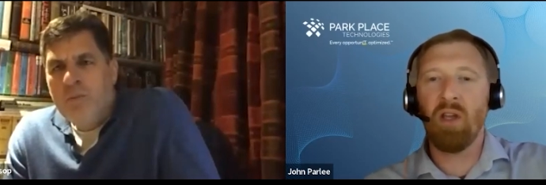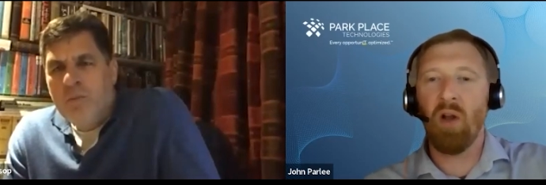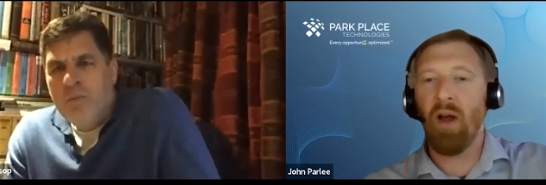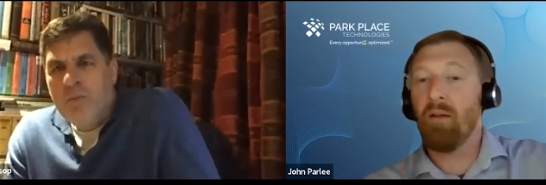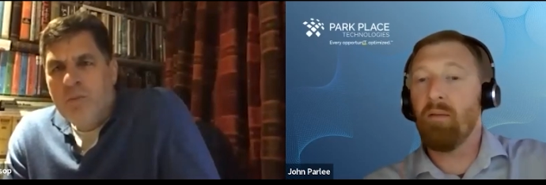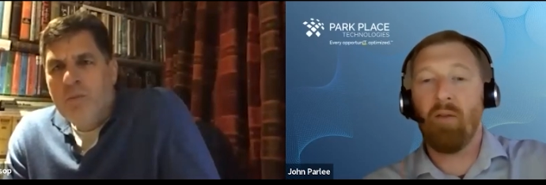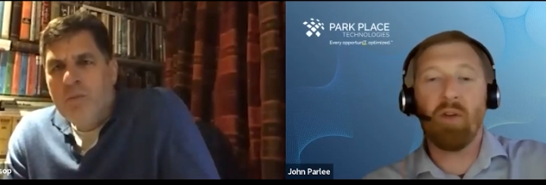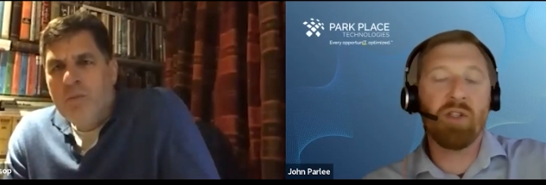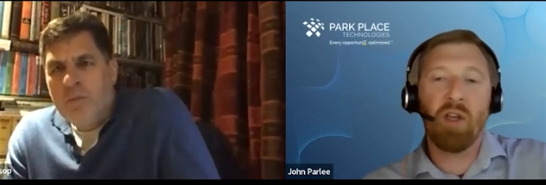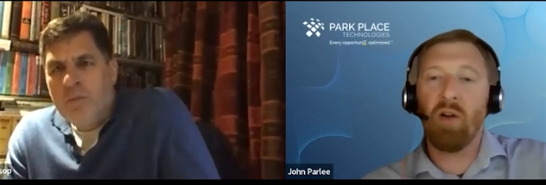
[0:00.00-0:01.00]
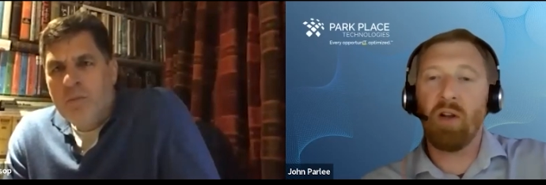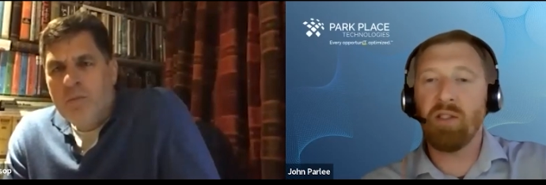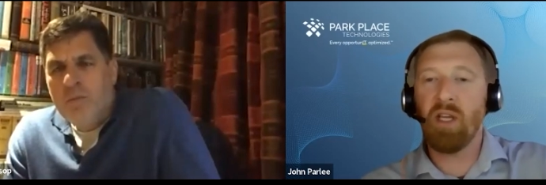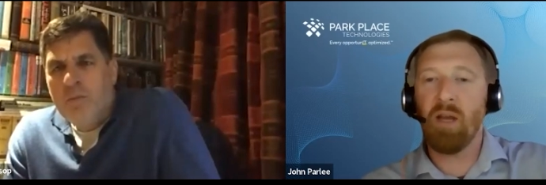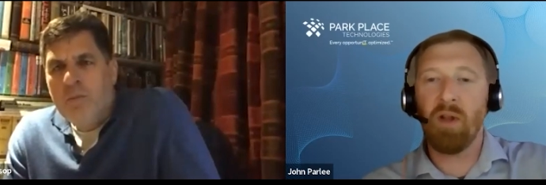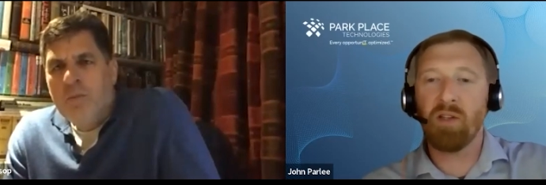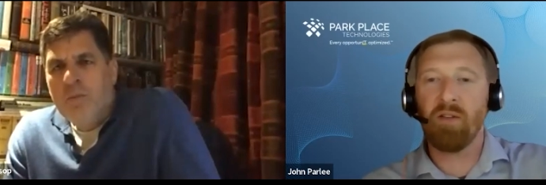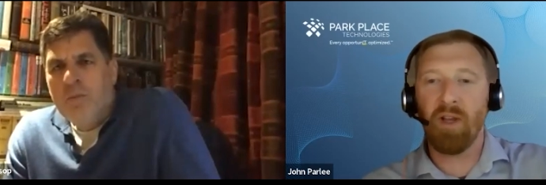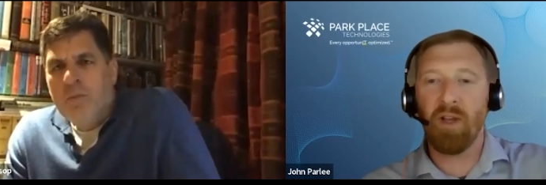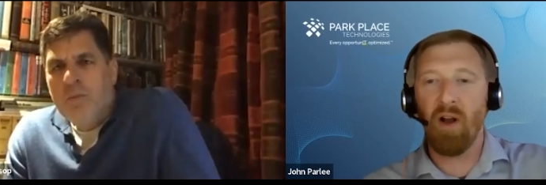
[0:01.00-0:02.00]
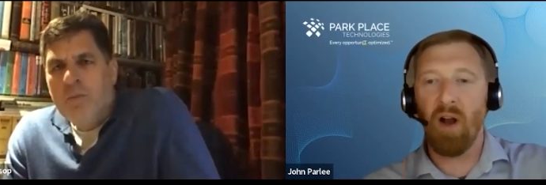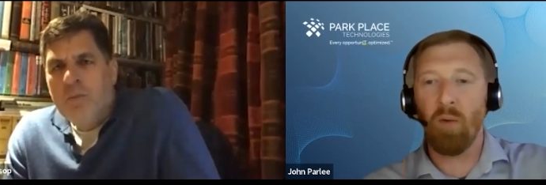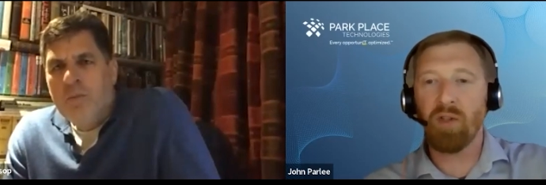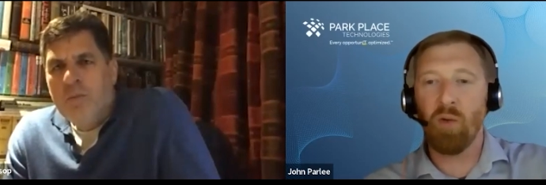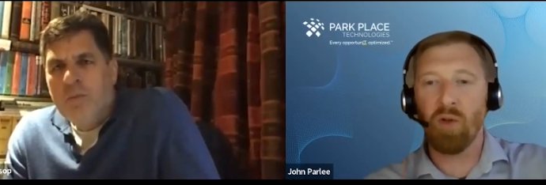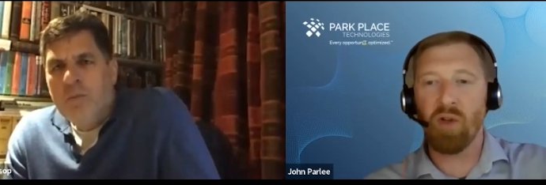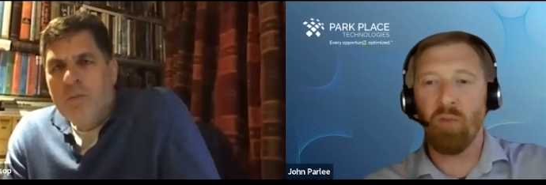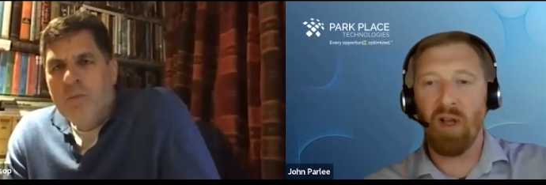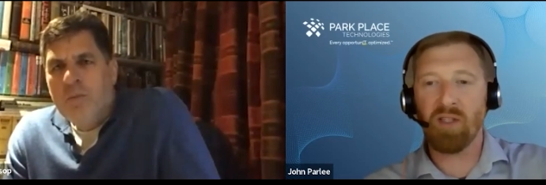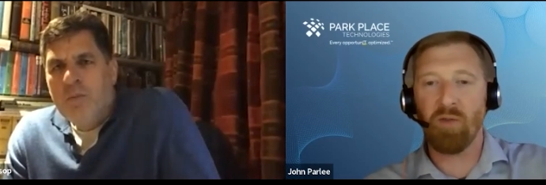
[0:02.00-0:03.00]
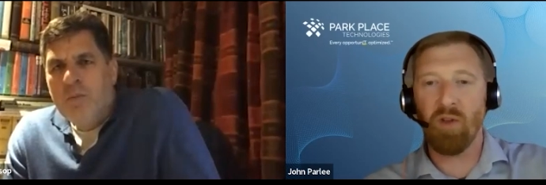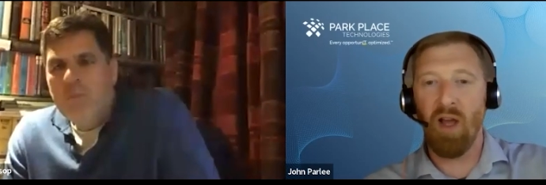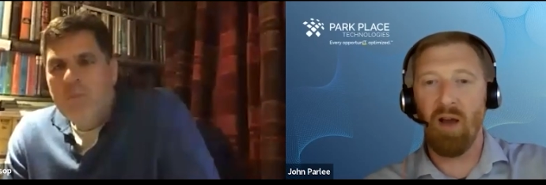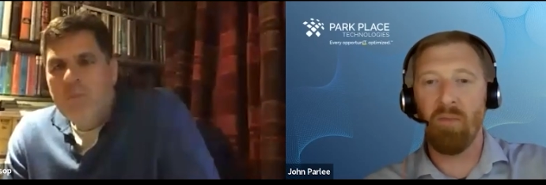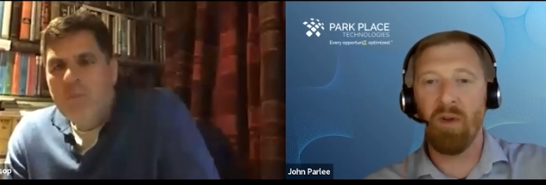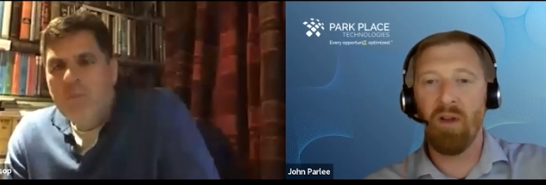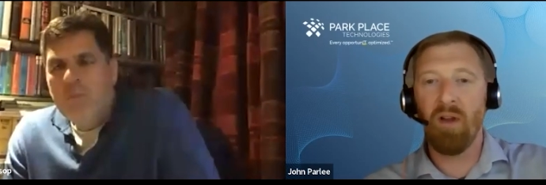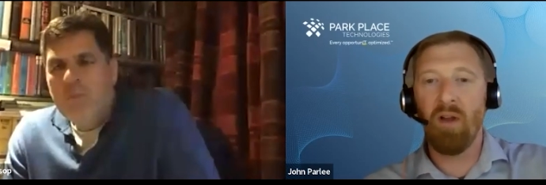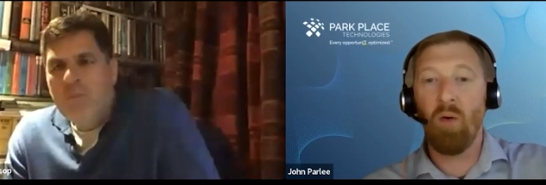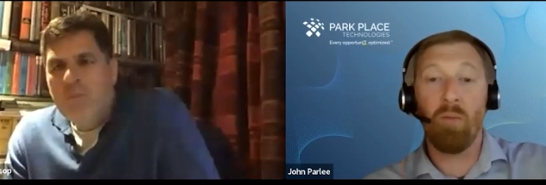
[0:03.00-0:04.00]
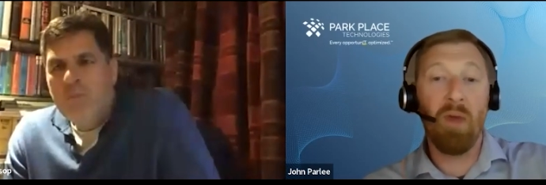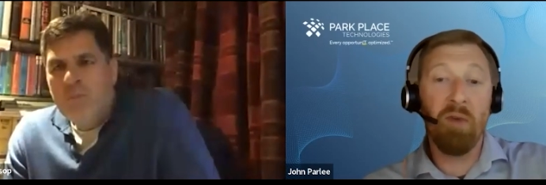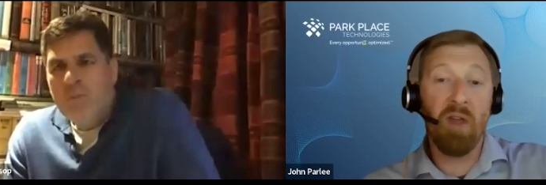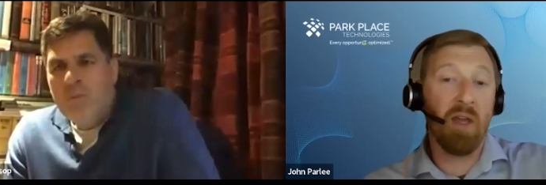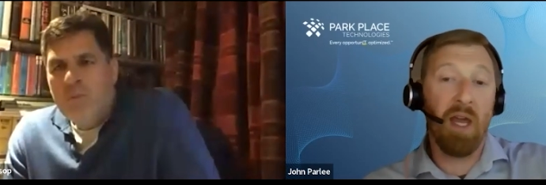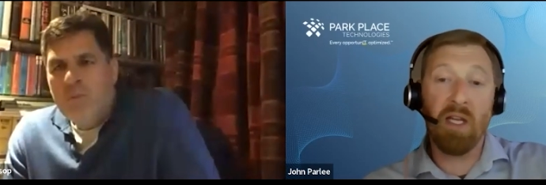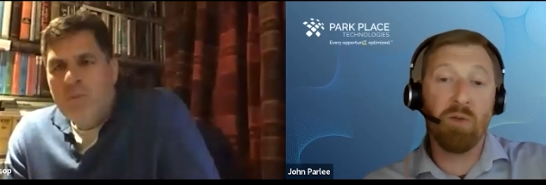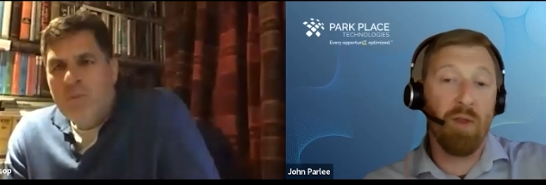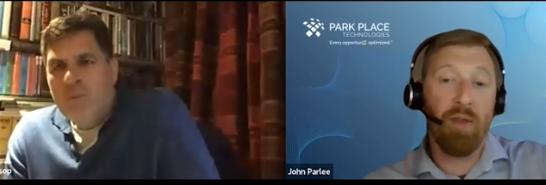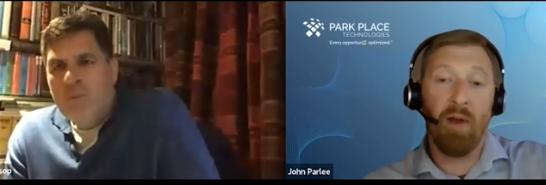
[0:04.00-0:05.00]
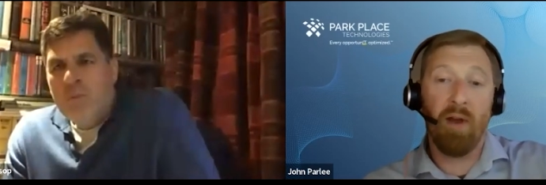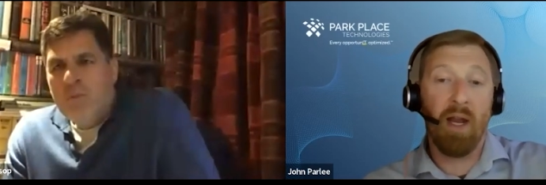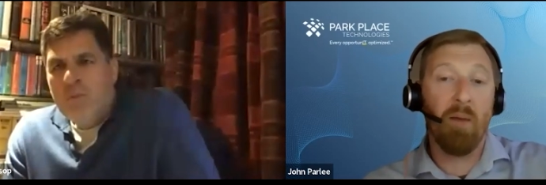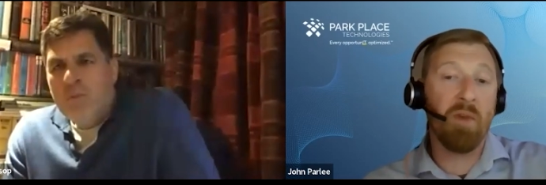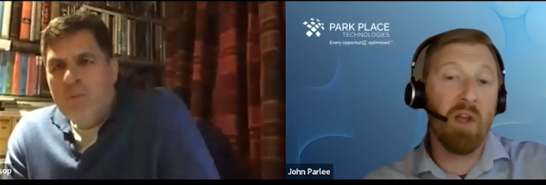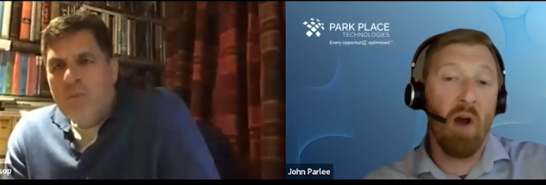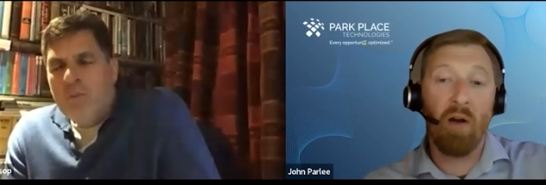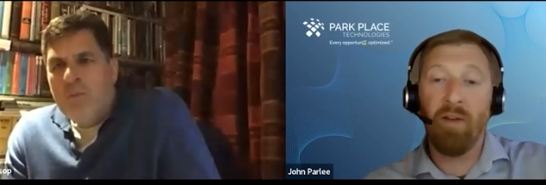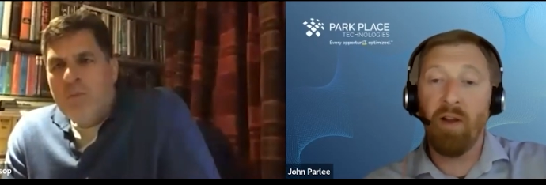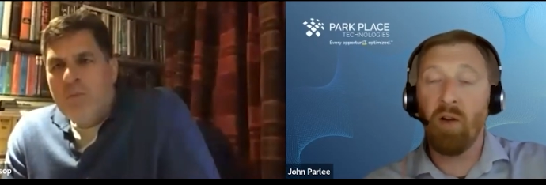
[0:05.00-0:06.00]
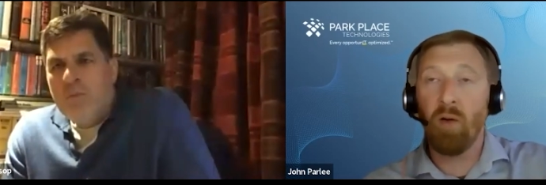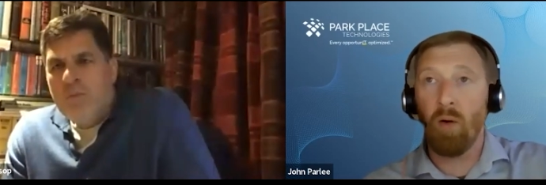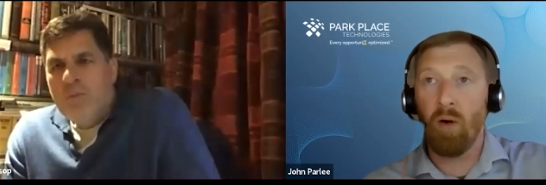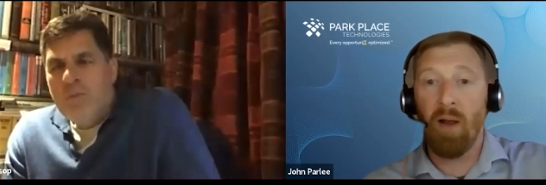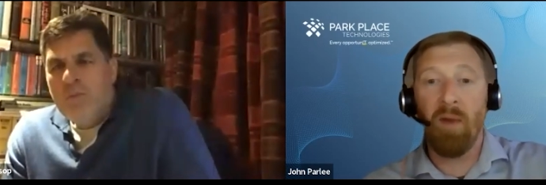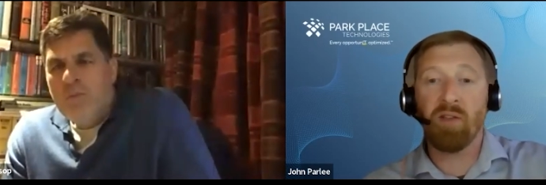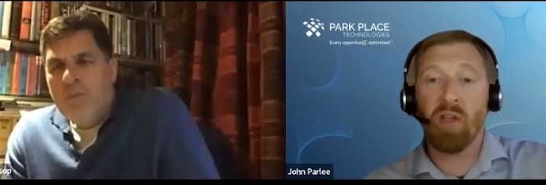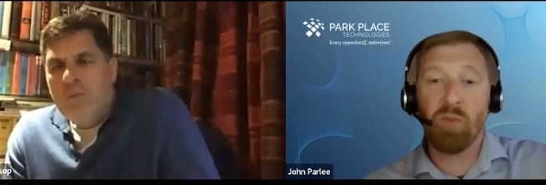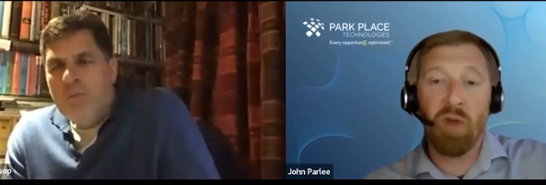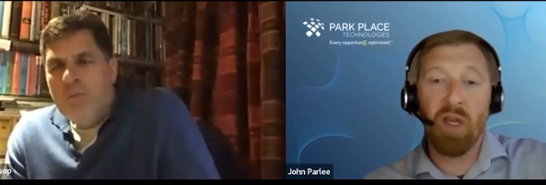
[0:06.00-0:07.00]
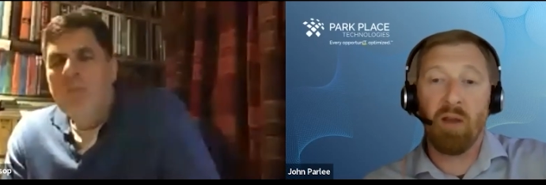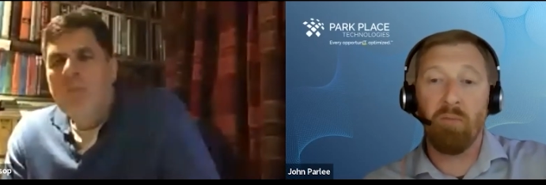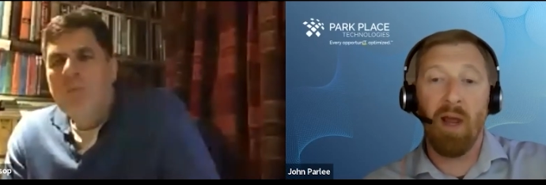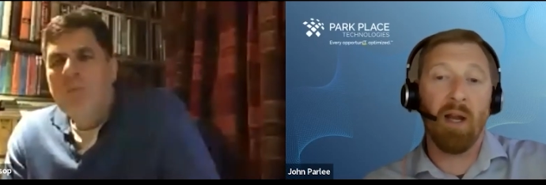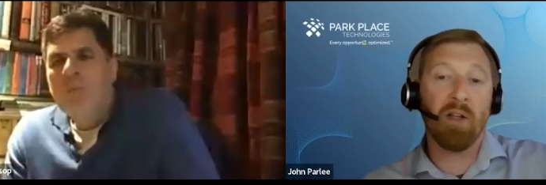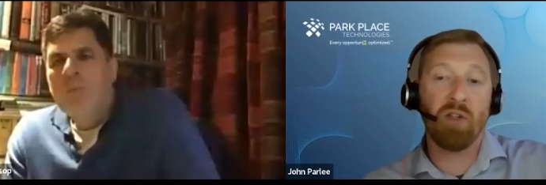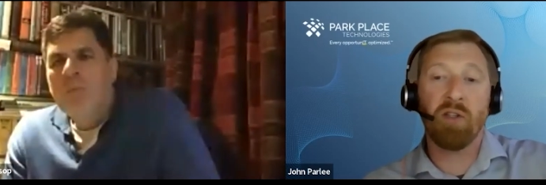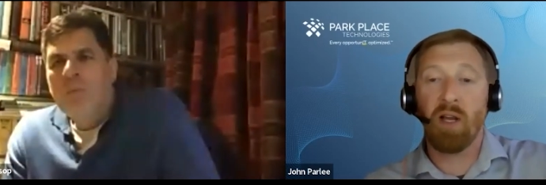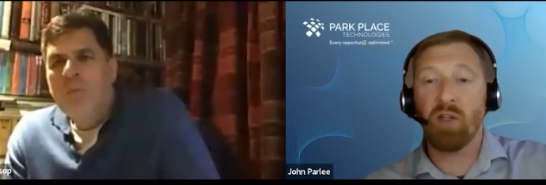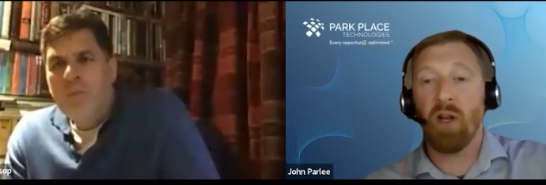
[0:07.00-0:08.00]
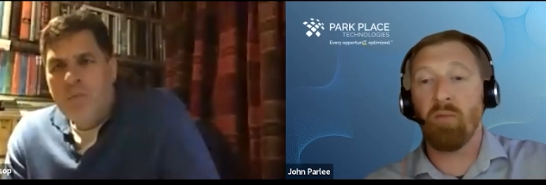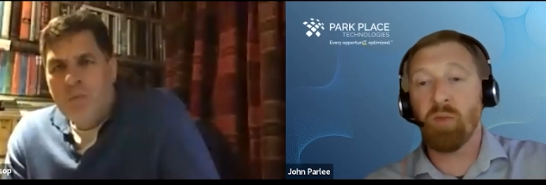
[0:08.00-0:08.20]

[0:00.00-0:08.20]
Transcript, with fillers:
Speaker 1: You know, every security team needs to figure out what tools are best for them, or maybe engage with a, uh, an MDR vendor or MSSP, Managed Detection and